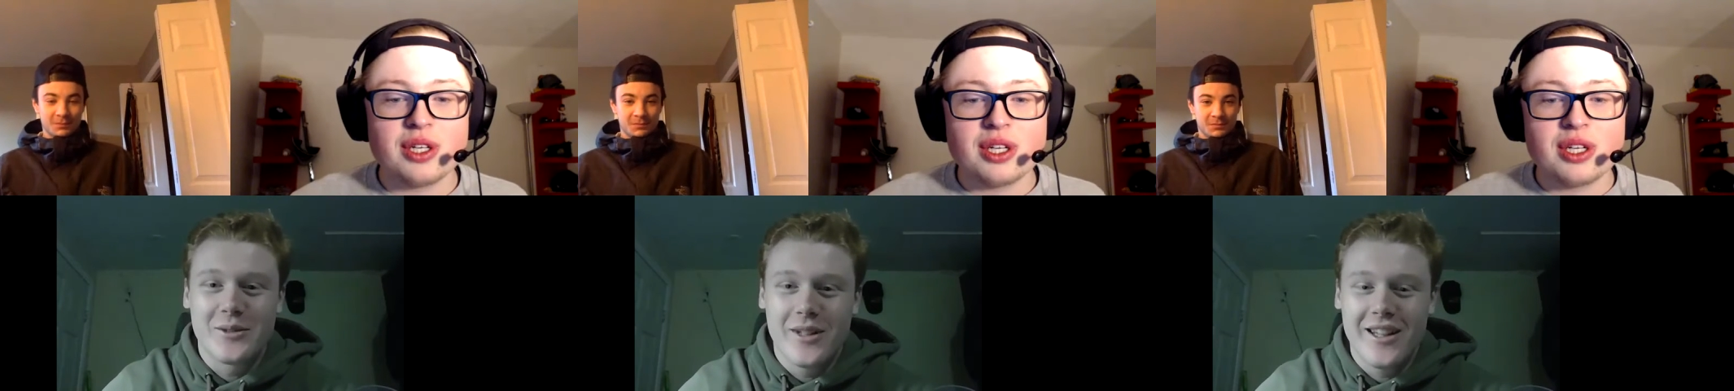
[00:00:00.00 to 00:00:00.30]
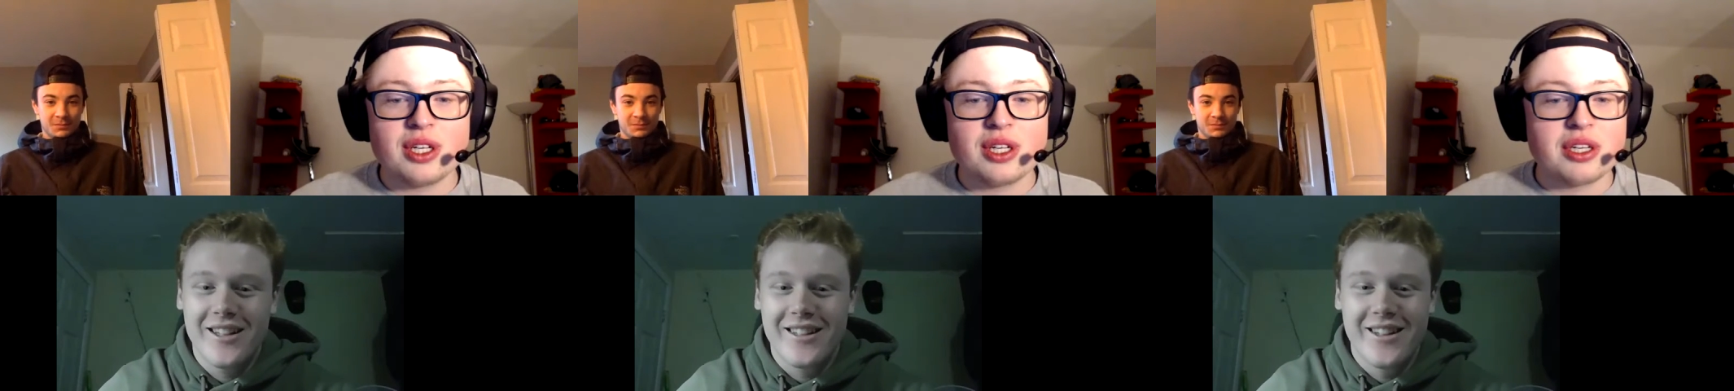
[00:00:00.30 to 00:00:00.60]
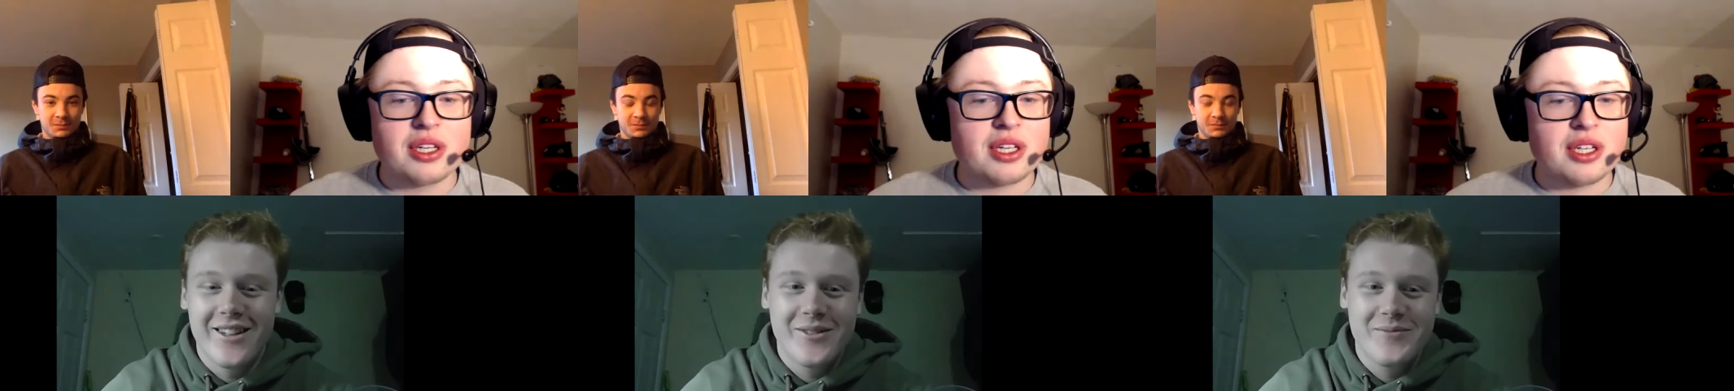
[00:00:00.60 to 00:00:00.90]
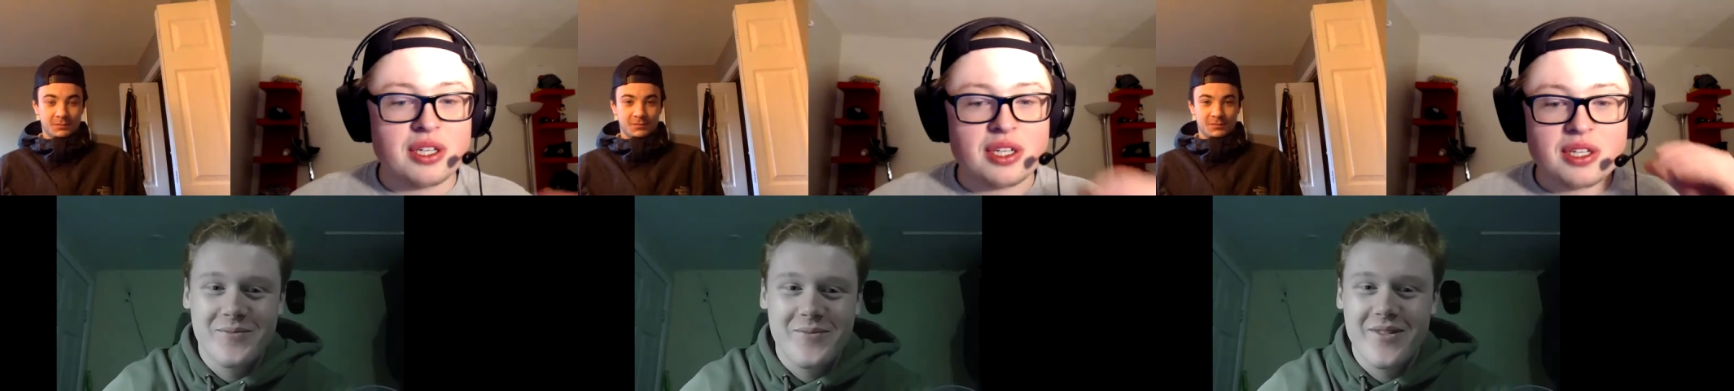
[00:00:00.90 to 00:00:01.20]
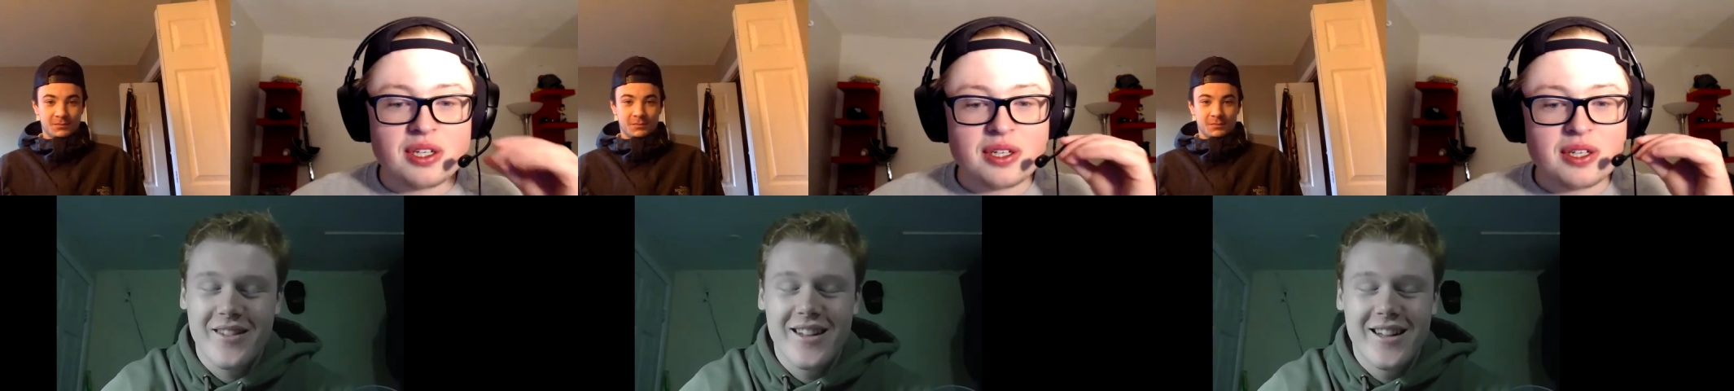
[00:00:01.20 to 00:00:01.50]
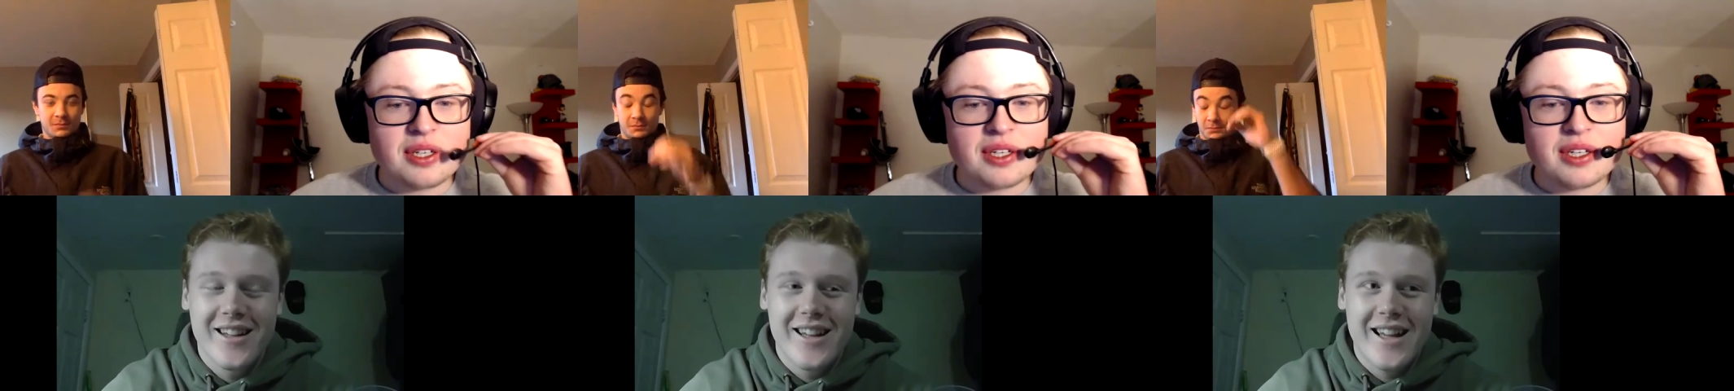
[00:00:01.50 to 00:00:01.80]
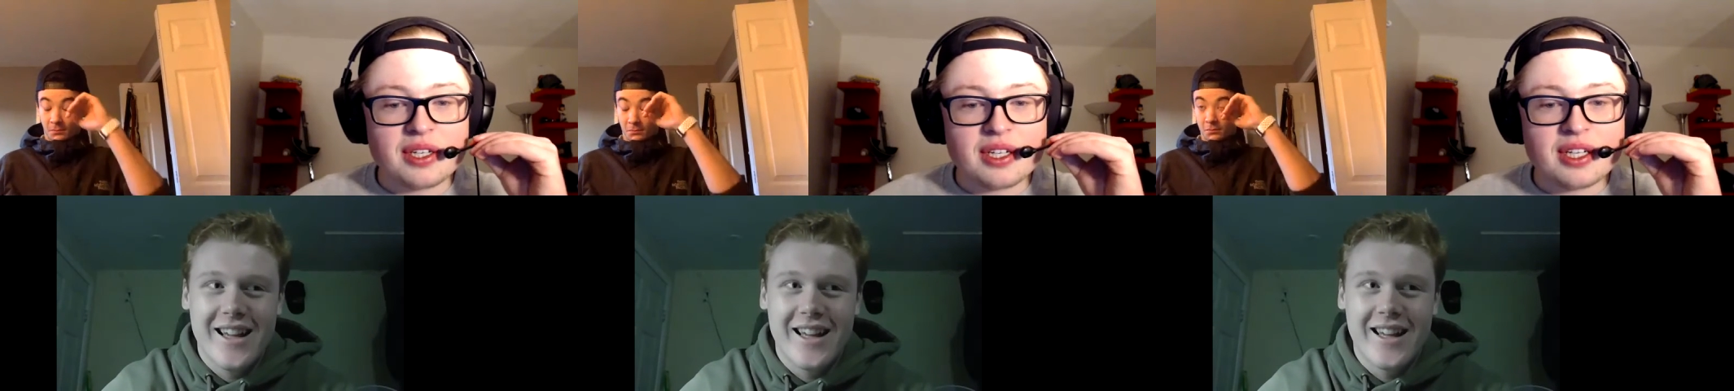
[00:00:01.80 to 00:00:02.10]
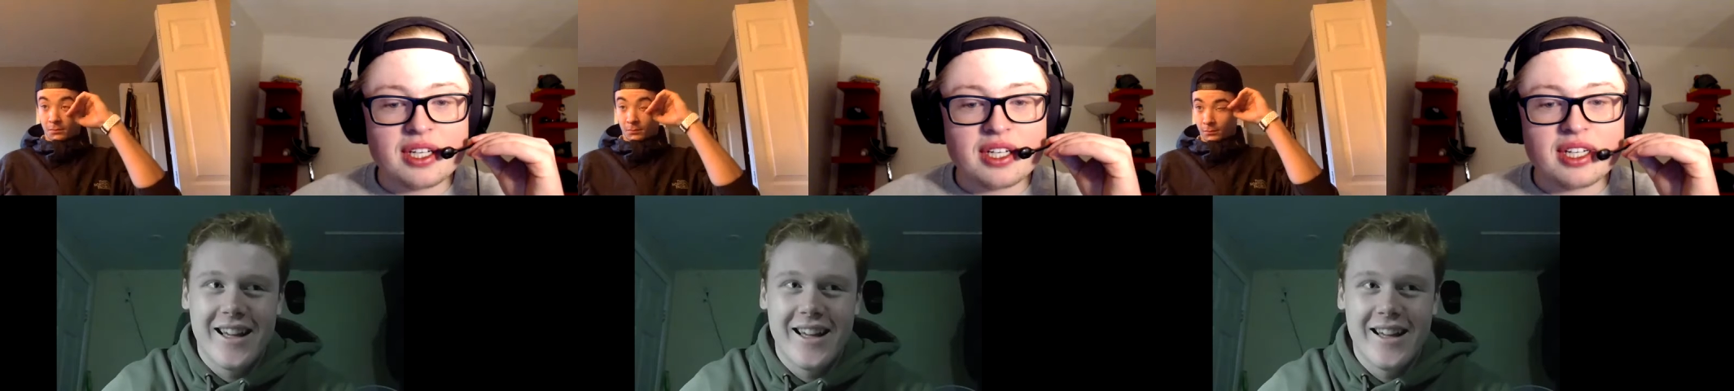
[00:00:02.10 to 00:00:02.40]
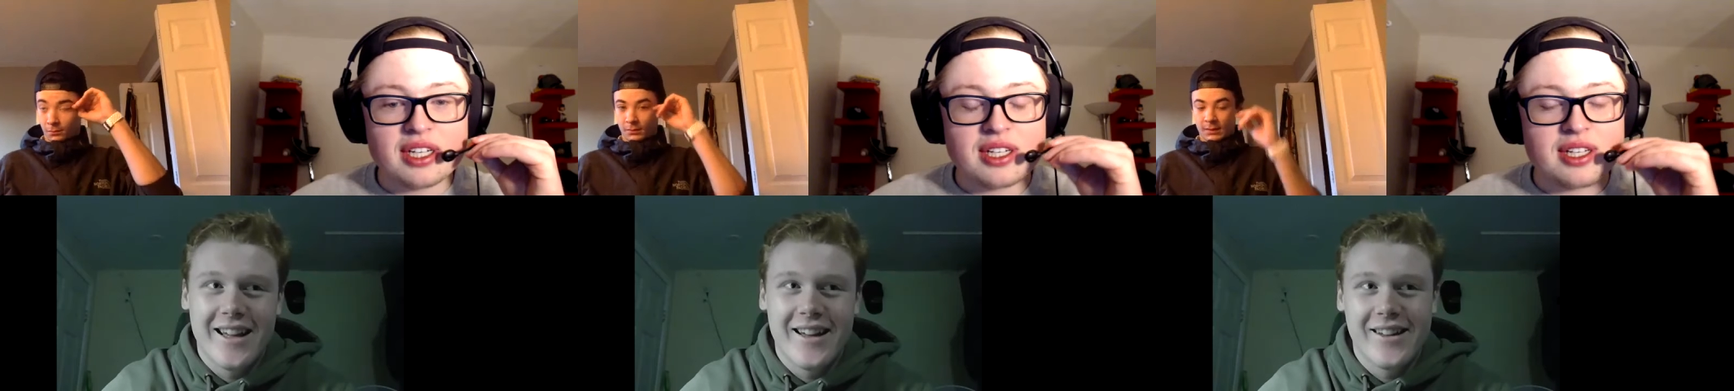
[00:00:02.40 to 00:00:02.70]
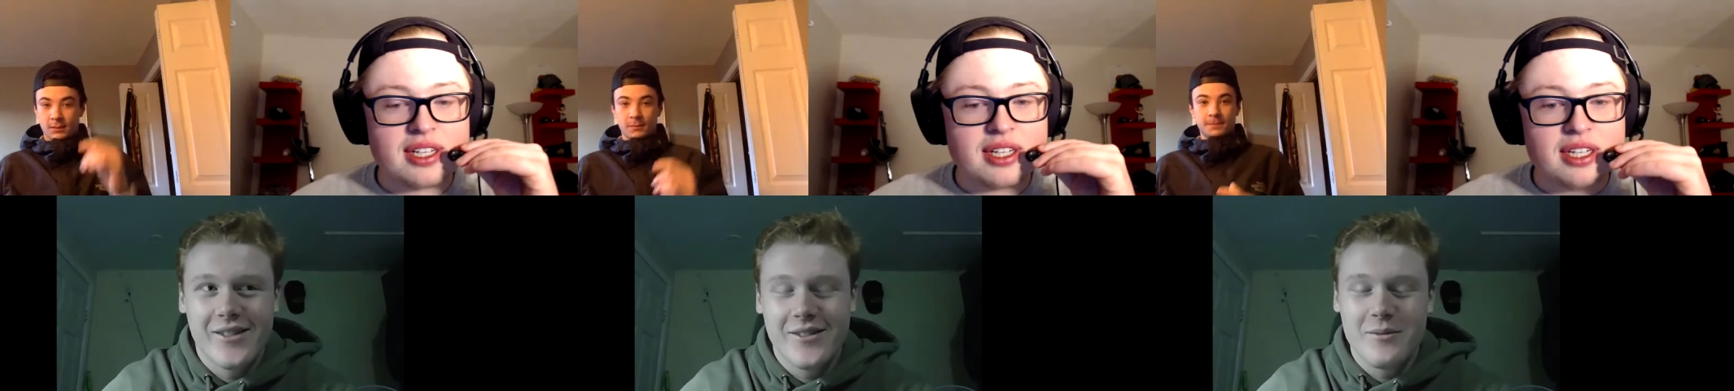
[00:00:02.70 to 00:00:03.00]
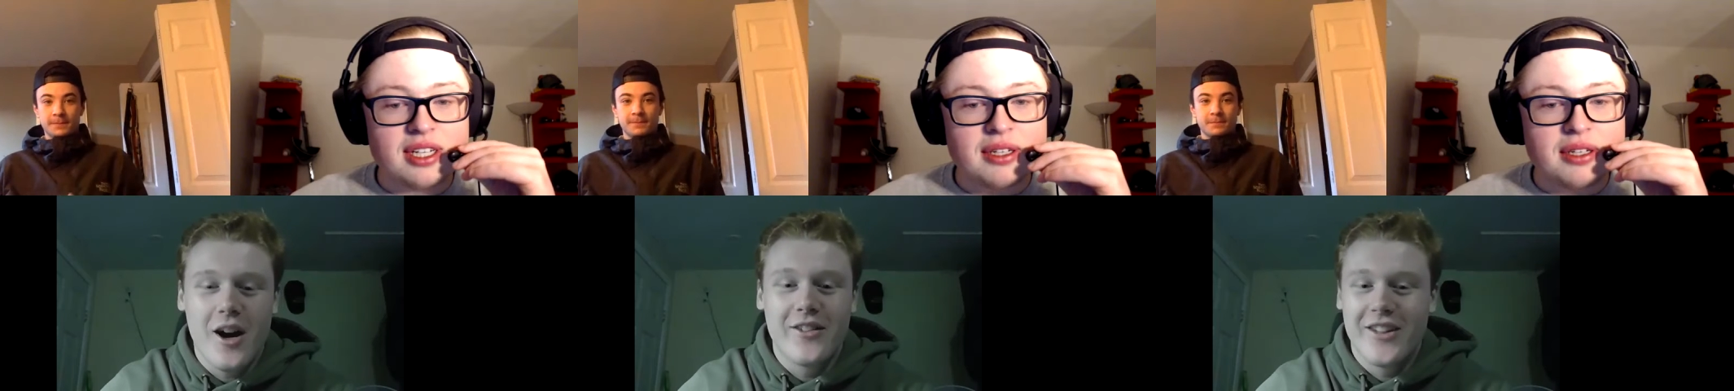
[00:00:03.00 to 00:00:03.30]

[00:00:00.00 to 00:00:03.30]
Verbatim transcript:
Speaker 1: well, you know and oh,